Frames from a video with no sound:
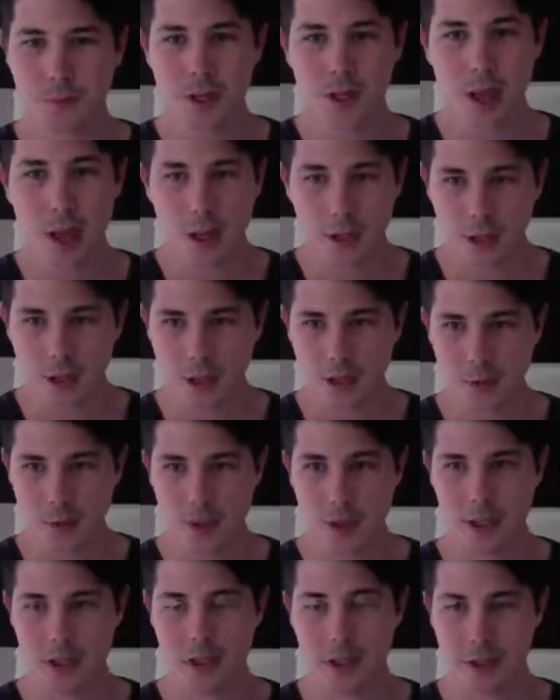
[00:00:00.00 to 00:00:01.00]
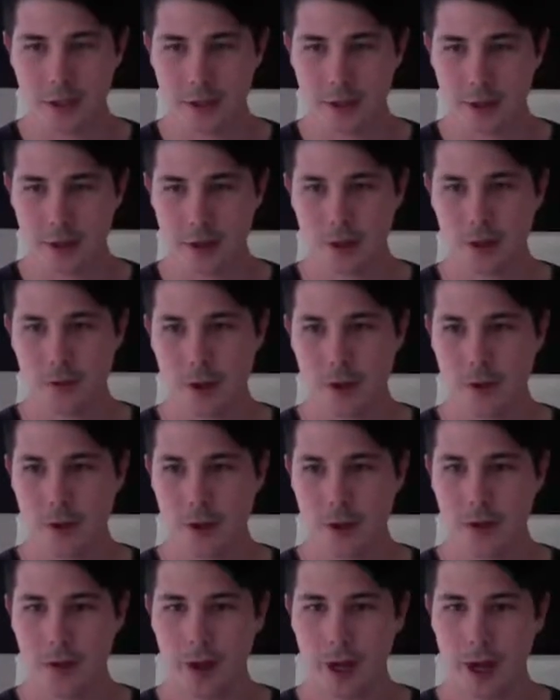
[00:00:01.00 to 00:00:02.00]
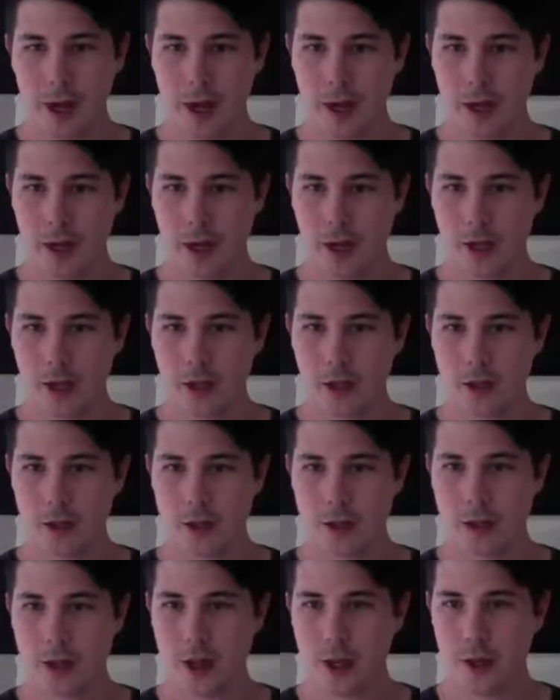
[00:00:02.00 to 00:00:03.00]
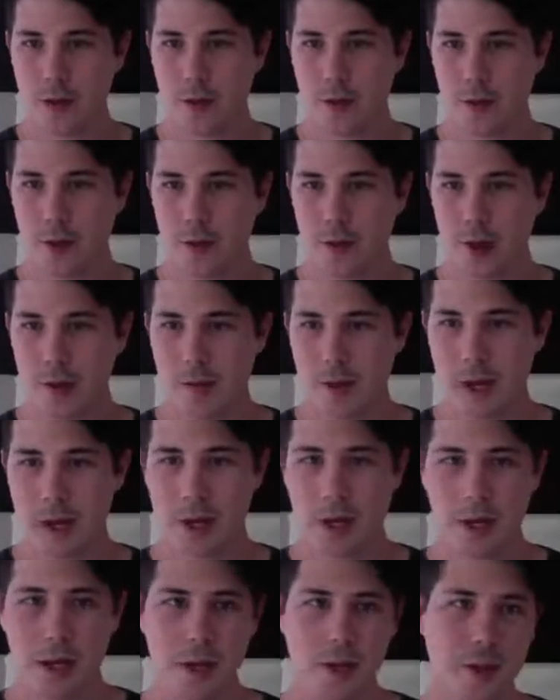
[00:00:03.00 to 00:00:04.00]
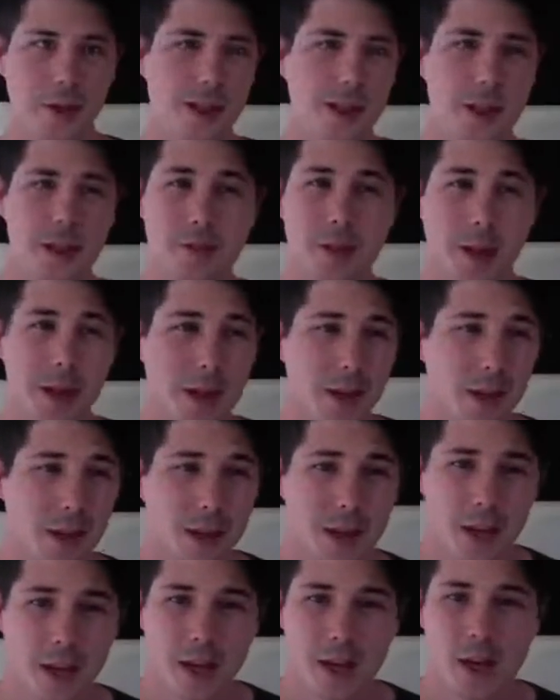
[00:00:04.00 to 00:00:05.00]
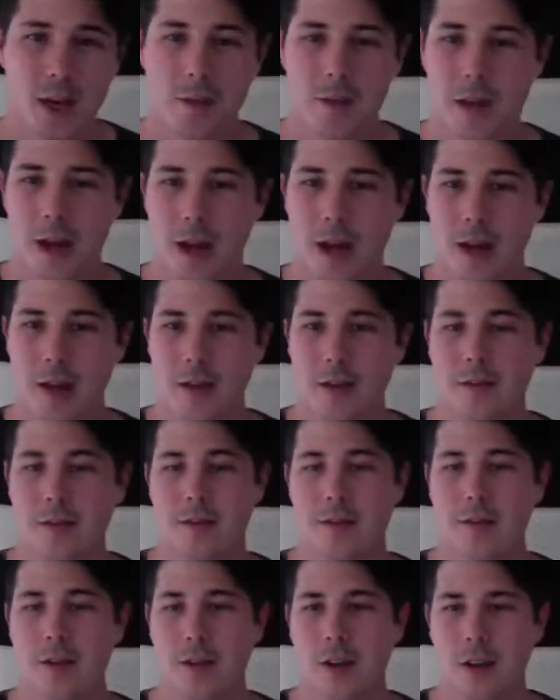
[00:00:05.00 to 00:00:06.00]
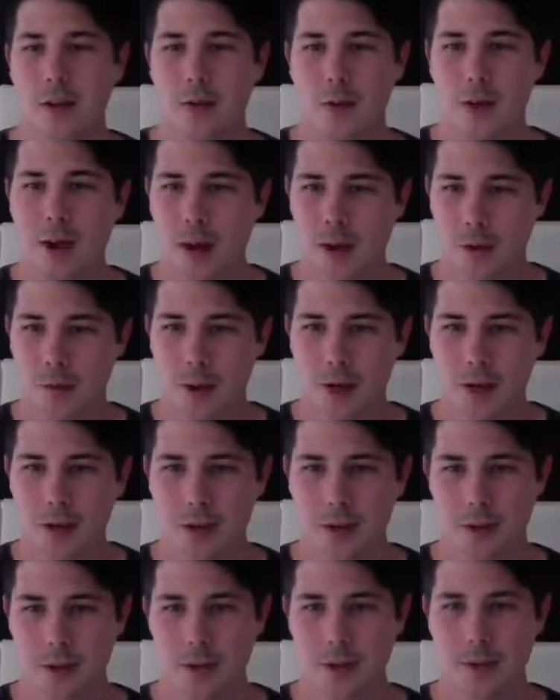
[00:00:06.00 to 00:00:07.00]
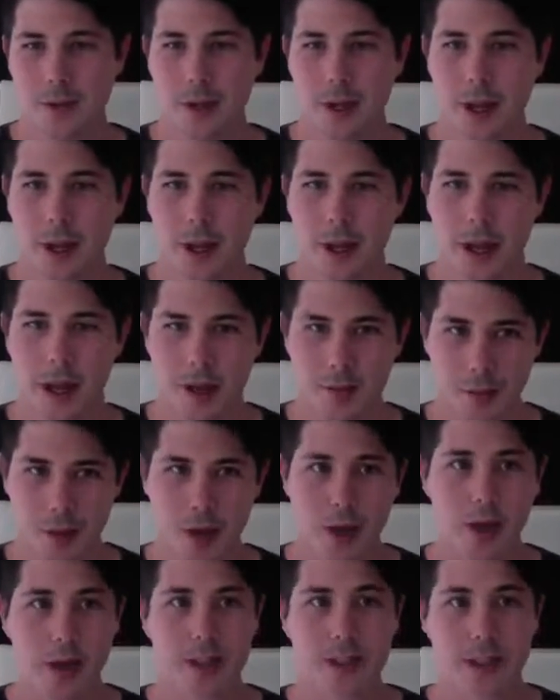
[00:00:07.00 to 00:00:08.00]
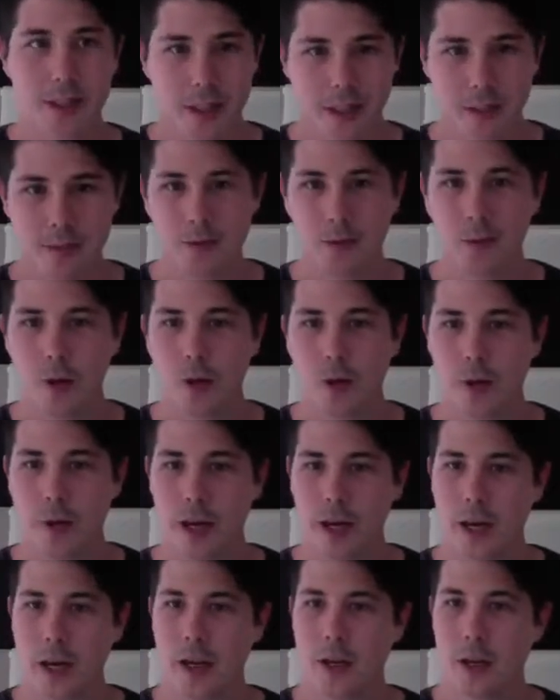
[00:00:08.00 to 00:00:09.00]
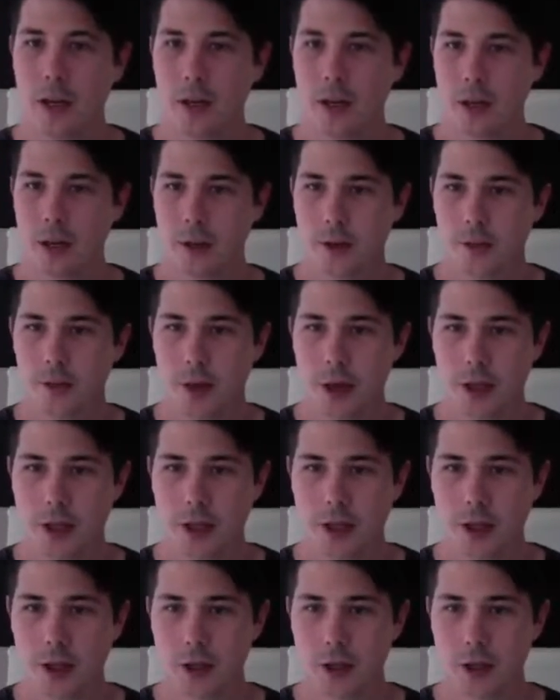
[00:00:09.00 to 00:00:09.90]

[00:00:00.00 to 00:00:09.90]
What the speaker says: And so that's what I did. So on my birthday, I used birthday money. I think I spent about $300 or something like that buying a 64, getting a bunch of